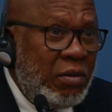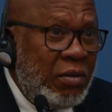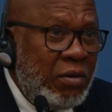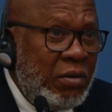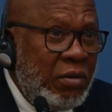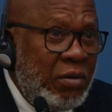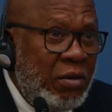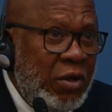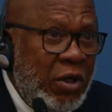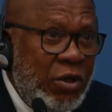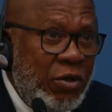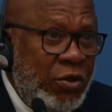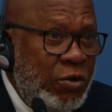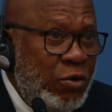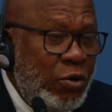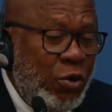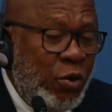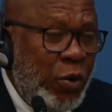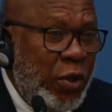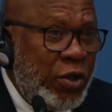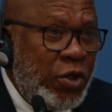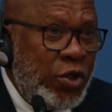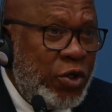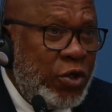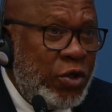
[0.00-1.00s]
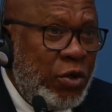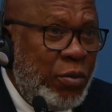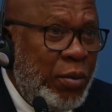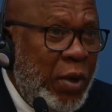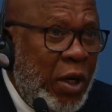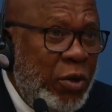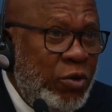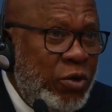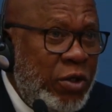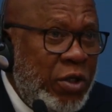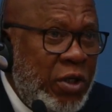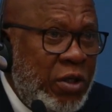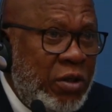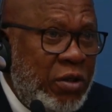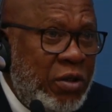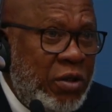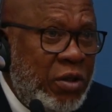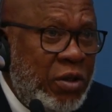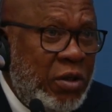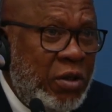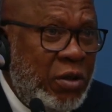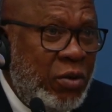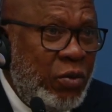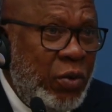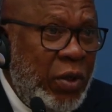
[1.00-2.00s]
There's no question about it.
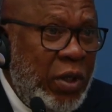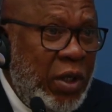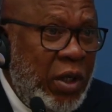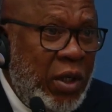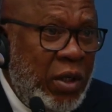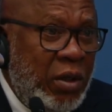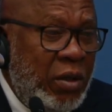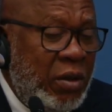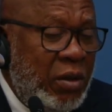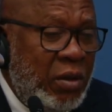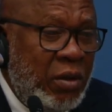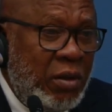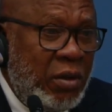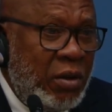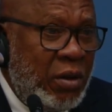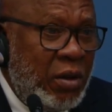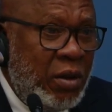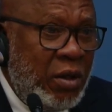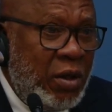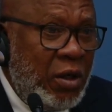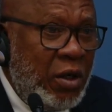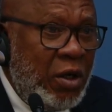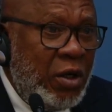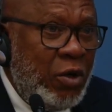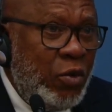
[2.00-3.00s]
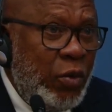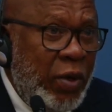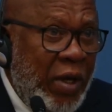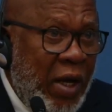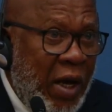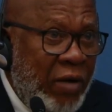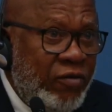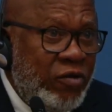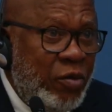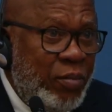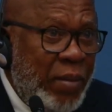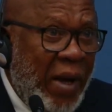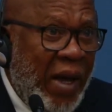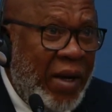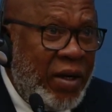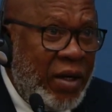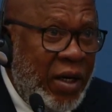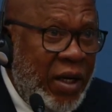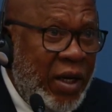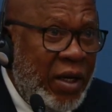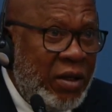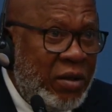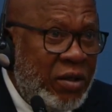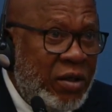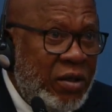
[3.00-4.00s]
We have a
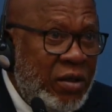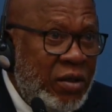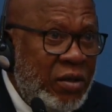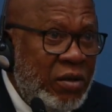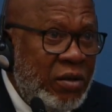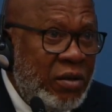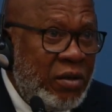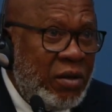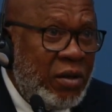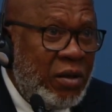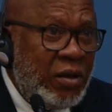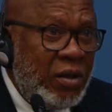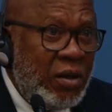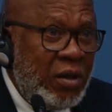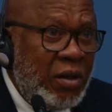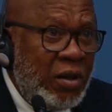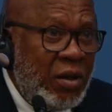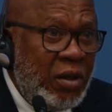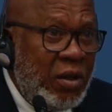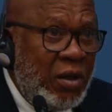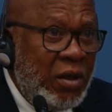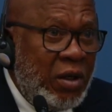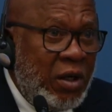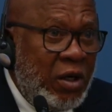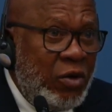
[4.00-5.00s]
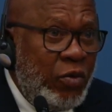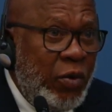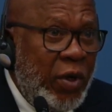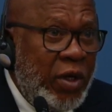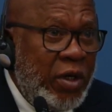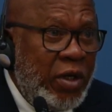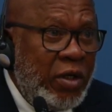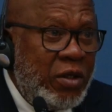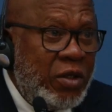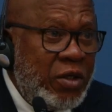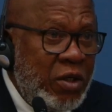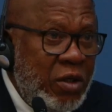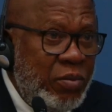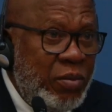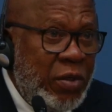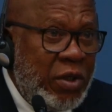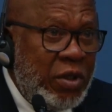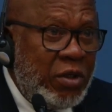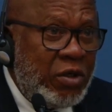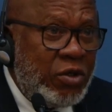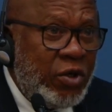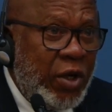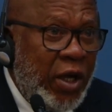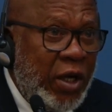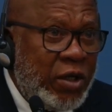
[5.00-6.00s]
mandate, and we are
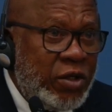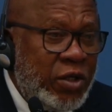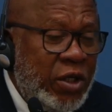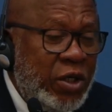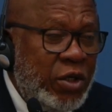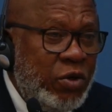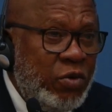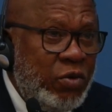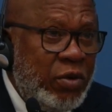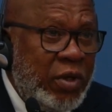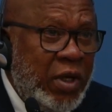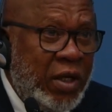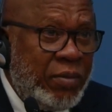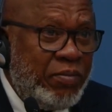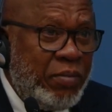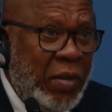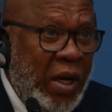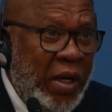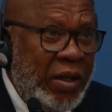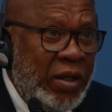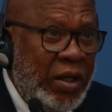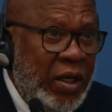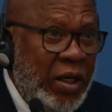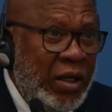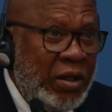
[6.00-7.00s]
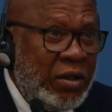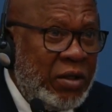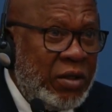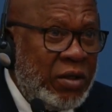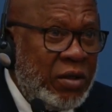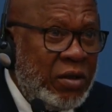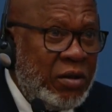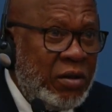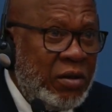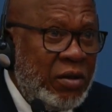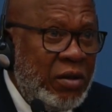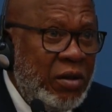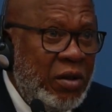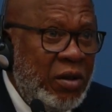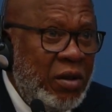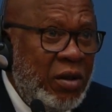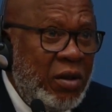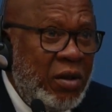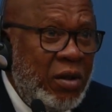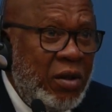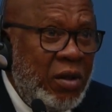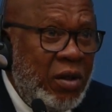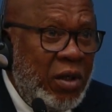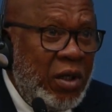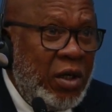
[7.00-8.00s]
determined to execute that mandate
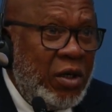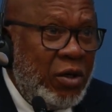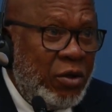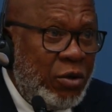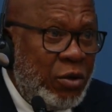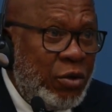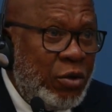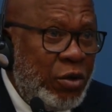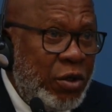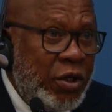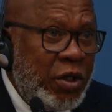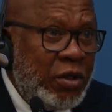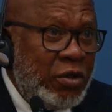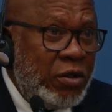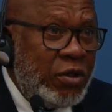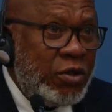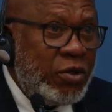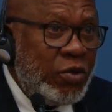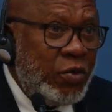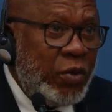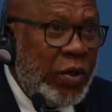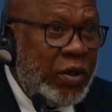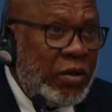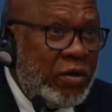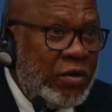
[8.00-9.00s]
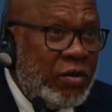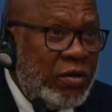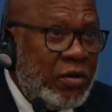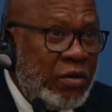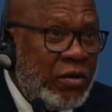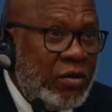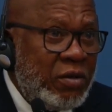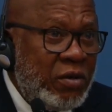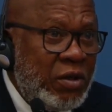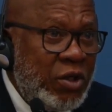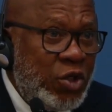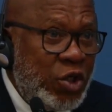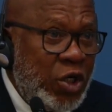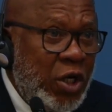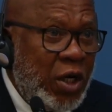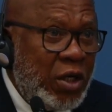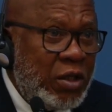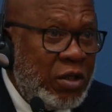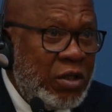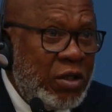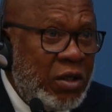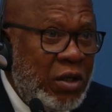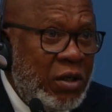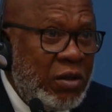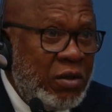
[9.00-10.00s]
in accordance with the
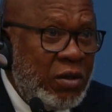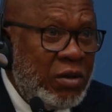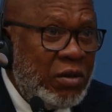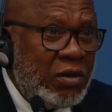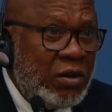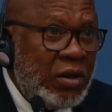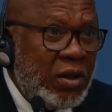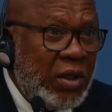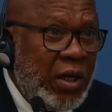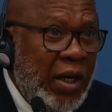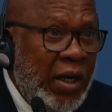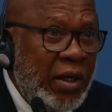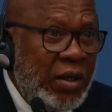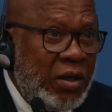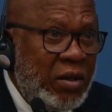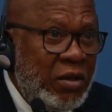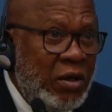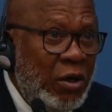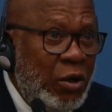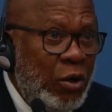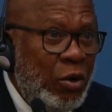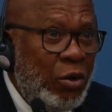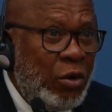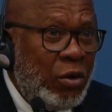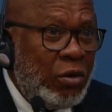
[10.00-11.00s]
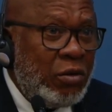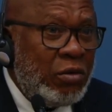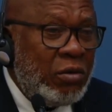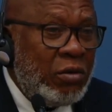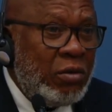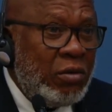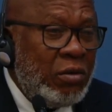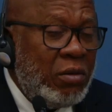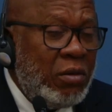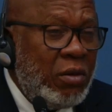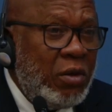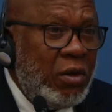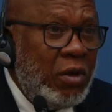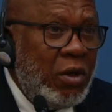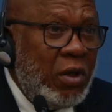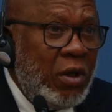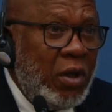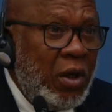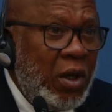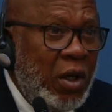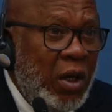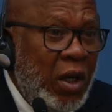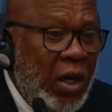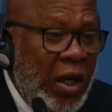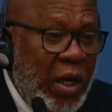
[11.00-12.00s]
Charter and the law.
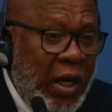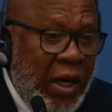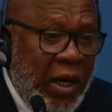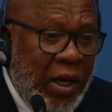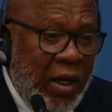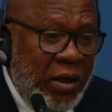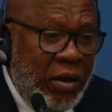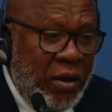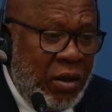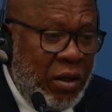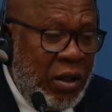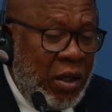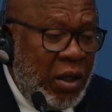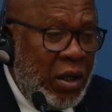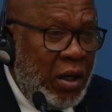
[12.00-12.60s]
And